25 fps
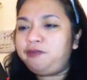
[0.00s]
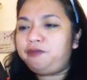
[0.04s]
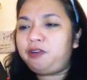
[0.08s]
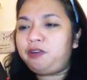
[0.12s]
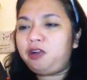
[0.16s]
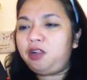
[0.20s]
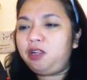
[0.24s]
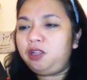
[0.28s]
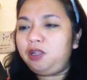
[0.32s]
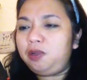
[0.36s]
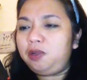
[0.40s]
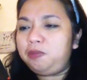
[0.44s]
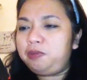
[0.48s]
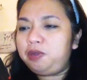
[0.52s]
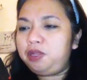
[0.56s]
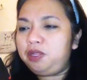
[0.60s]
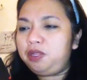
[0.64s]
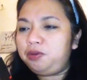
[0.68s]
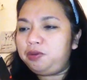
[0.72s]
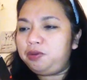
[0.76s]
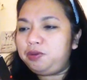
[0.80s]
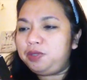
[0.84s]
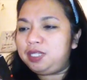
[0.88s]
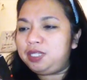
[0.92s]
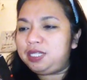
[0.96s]

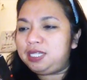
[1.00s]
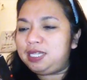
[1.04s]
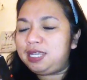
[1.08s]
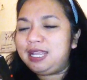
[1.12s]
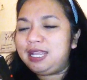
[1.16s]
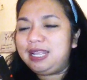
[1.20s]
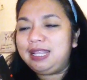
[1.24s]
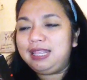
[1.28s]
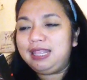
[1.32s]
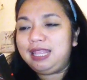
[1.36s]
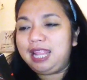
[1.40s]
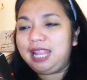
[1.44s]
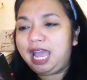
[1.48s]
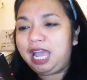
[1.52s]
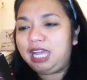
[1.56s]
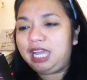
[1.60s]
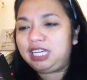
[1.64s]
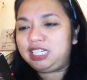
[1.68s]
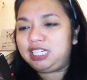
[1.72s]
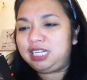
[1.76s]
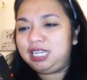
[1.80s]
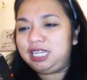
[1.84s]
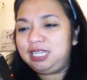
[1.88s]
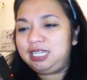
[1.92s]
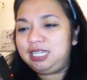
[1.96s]
Voluminous
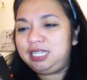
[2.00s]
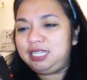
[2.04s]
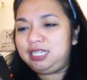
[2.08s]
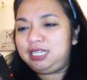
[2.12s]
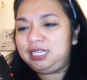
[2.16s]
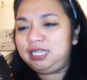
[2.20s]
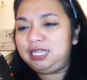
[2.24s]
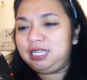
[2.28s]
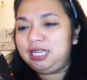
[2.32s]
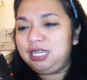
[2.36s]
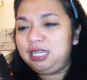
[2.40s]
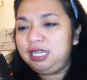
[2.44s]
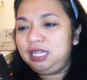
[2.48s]
Lashes.